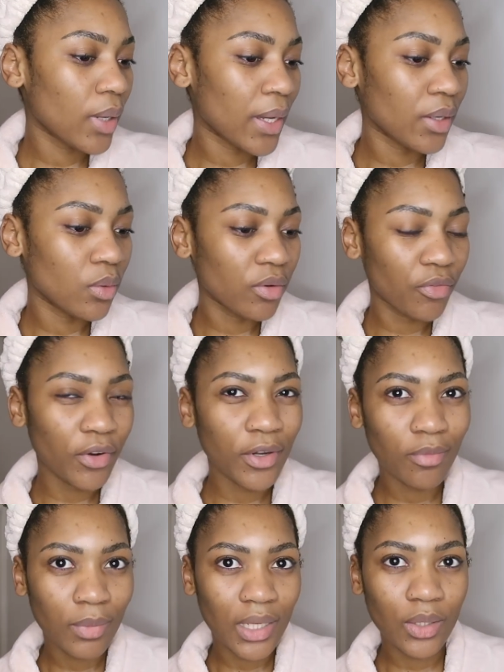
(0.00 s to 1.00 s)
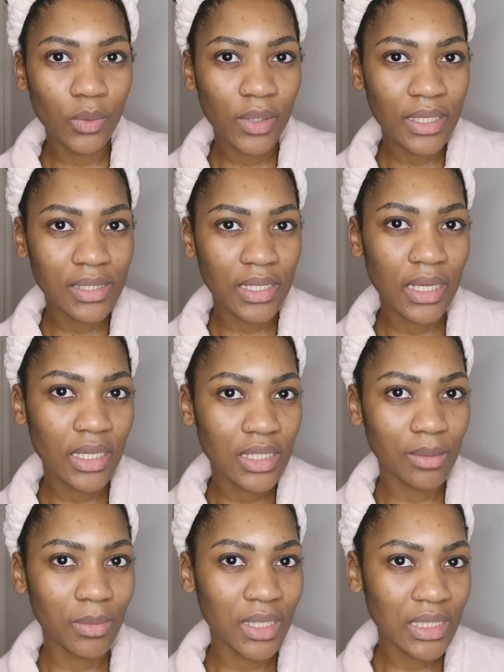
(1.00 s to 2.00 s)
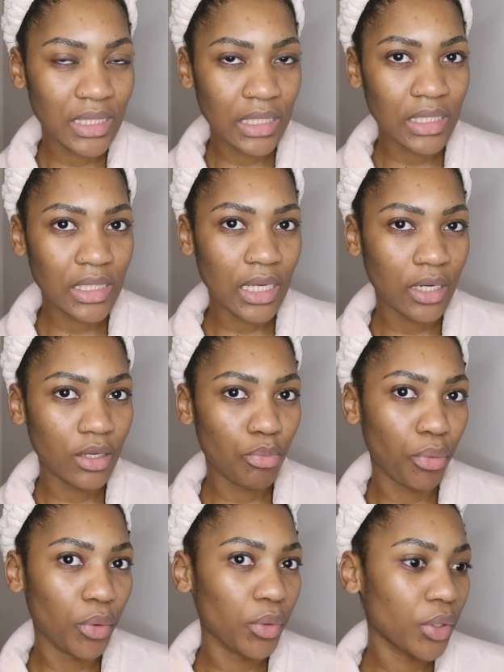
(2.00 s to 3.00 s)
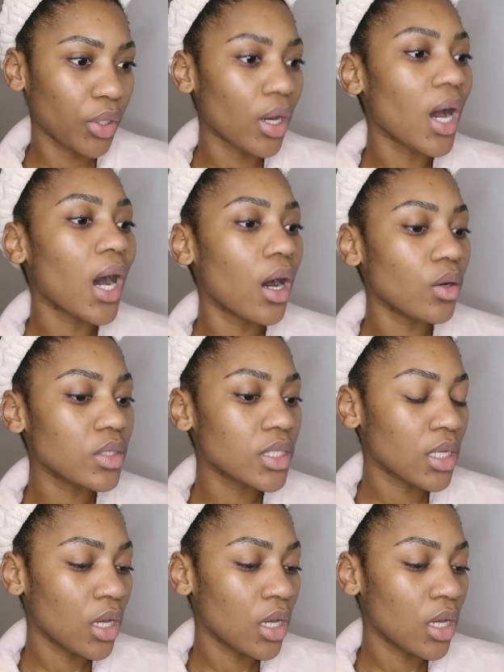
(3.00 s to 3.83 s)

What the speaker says: I know a friend of mine who has eczema says that it broke her out.